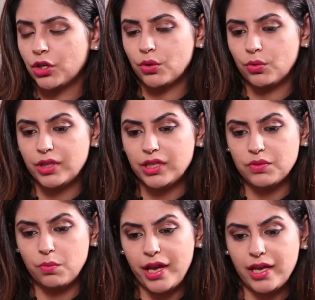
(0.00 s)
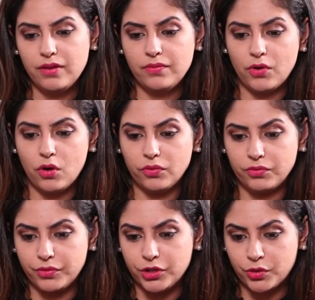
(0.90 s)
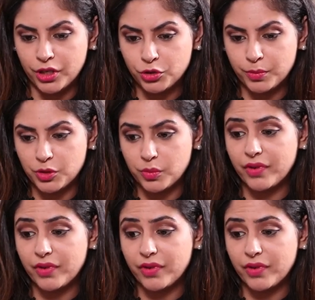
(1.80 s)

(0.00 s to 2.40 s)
You know, this wave of retrenchments,